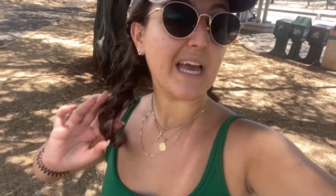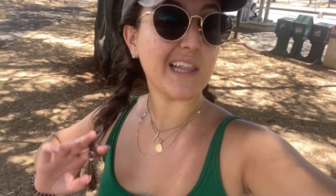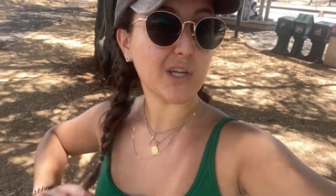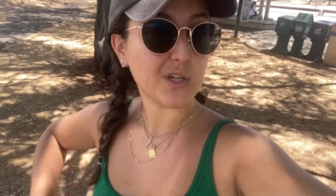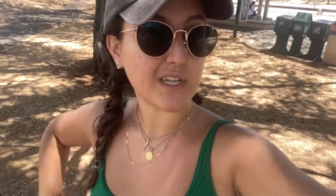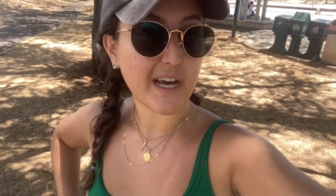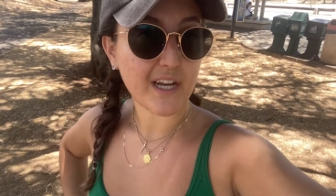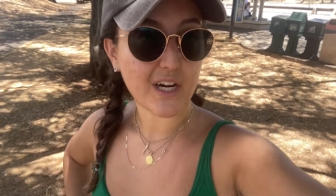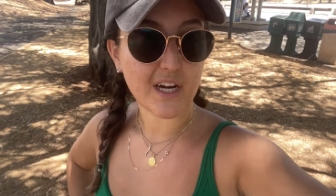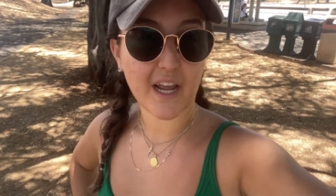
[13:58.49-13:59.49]
a little
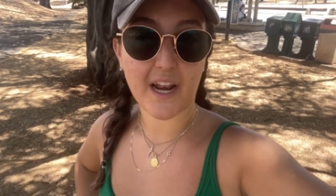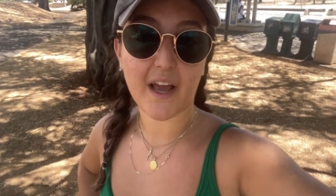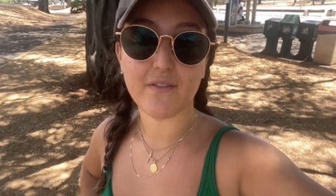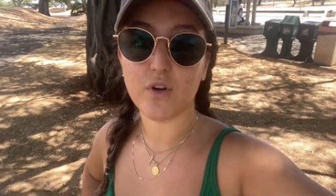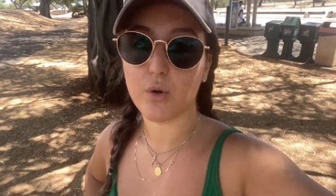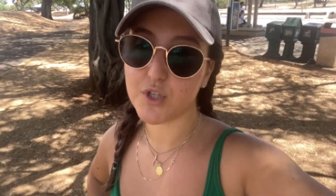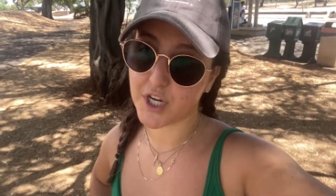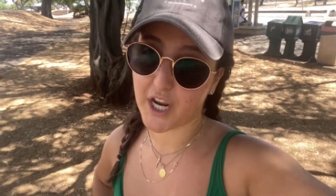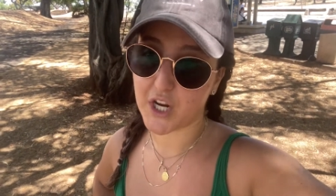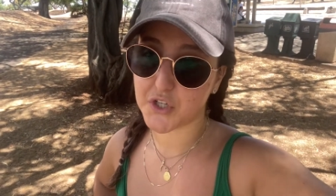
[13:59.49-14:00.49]
tired, and have no
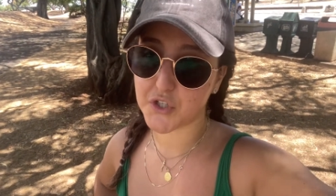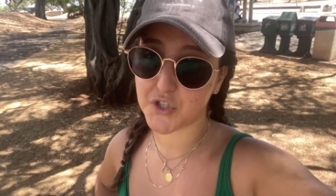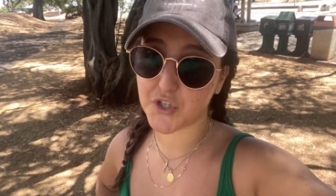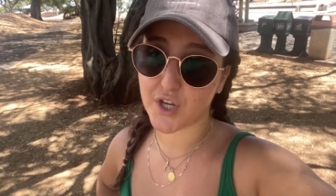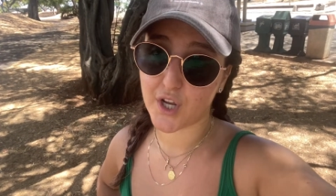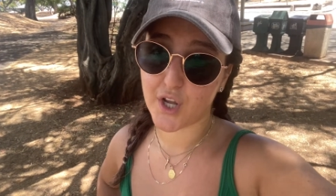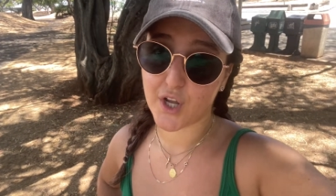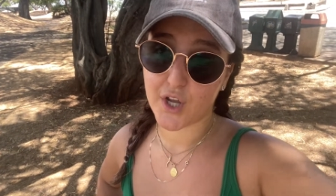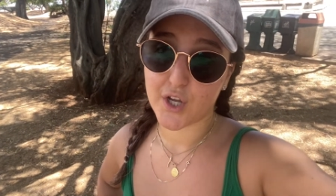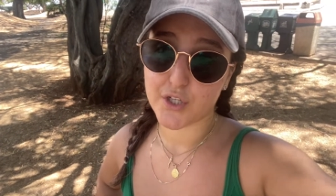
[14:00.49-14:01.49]
change
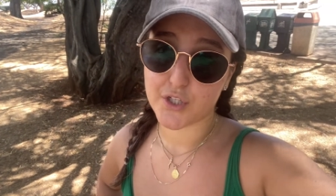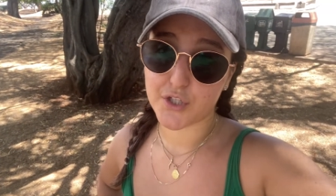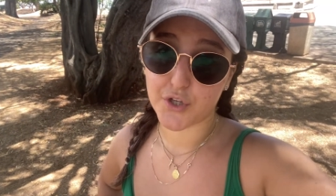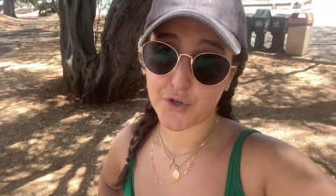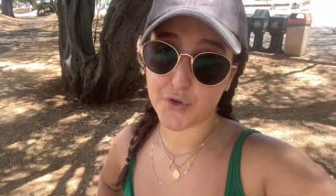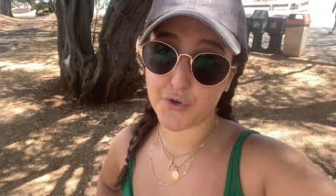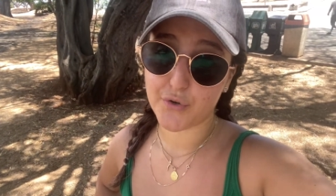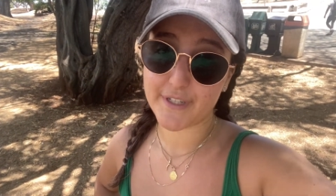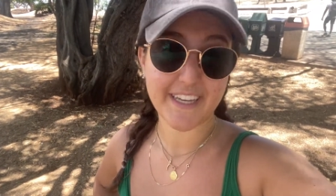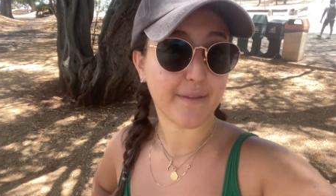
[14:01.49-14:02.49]
to
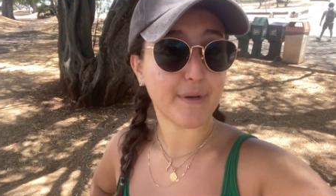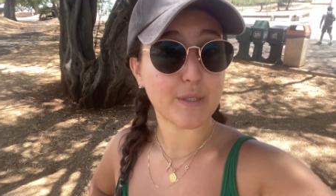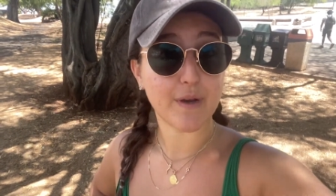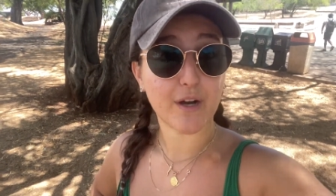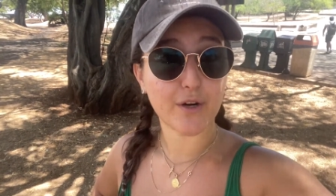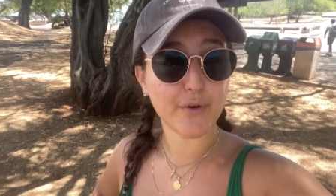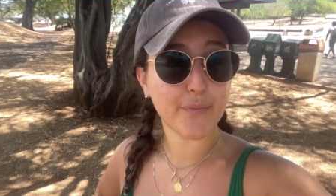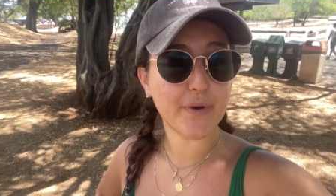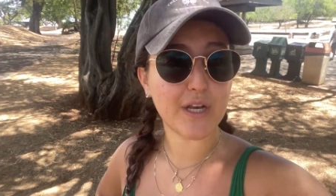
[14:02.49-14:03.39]
take the bus back home.